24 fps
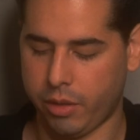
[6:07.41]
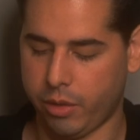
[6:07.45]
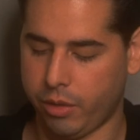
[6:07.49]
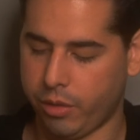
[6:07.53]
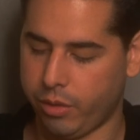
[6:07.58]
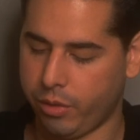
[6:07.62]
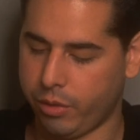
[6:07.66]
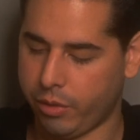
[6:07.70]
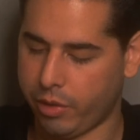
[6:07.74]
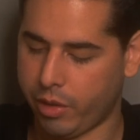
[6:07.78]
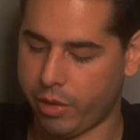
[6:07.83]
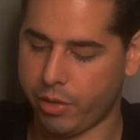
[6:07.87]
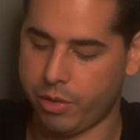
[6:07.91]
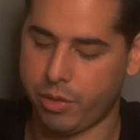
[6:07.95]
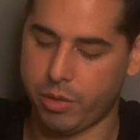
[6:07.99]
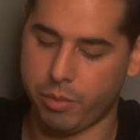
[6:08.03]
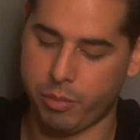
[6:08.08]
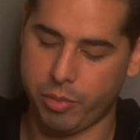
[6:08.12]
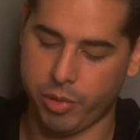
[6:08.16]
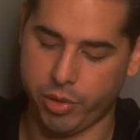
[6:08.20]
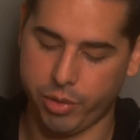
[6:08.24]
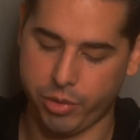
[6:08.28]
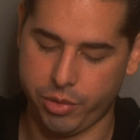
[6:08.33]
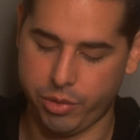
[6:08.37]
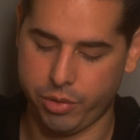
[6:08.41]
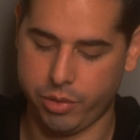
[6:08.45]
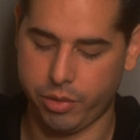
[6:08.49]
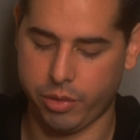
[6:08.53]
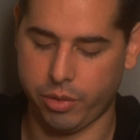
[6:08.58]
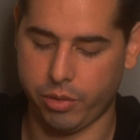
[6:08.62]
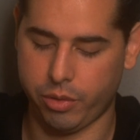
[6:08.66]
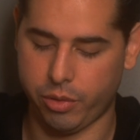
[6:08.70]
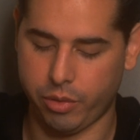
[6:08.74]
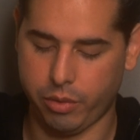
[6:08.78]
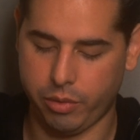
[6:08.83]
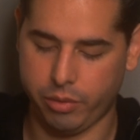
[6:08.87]
you are supposed
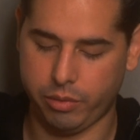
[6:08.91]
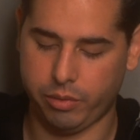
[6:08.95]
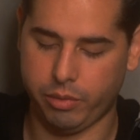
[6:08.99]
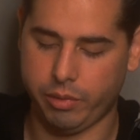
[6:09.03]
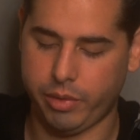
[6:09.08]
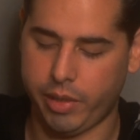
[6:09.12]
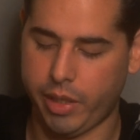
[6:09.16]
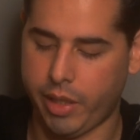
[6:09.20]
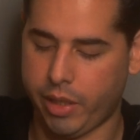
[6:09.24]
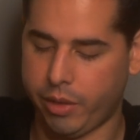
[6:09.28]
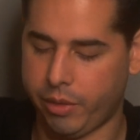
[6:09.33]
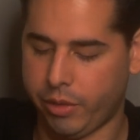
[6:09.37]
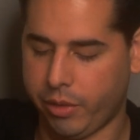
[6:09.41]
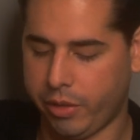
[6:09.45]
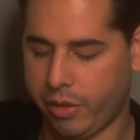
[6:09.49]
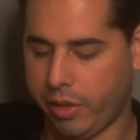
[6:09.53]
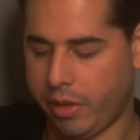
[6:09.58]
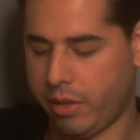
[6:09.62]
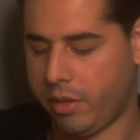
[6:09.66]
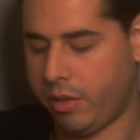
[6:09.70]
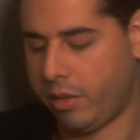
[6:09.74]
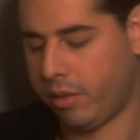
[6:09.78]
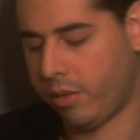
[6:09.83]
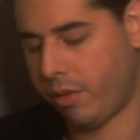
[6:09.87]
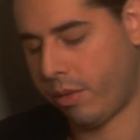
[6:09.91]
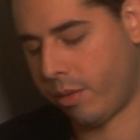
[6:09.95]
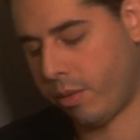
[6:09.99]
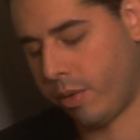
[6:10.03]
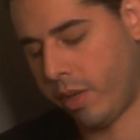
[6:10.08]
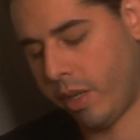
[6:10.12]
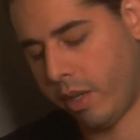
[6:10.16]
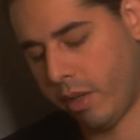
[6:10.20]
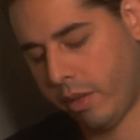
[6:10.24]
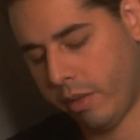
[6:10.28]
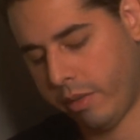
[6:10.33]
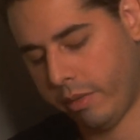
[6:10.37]
to handle this through
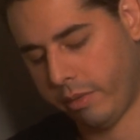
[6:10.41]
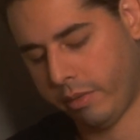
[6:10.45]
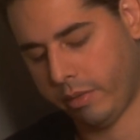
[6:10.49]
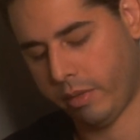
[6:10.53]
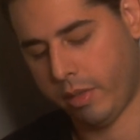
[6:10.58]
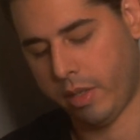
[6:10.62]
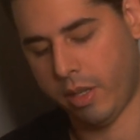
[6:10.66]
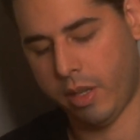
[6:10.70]
here.